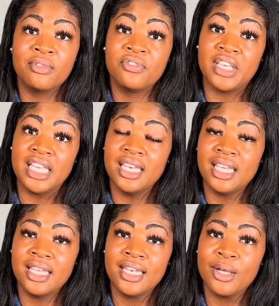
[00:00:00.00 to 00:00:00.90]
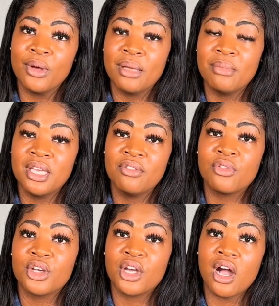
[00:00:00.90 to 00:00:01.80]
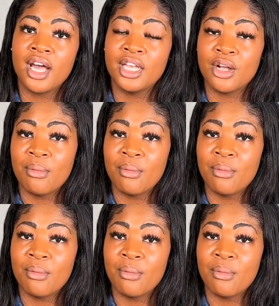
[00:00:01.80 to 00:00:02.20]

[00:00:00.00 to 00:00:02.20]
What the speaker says: feed in equipment for your audio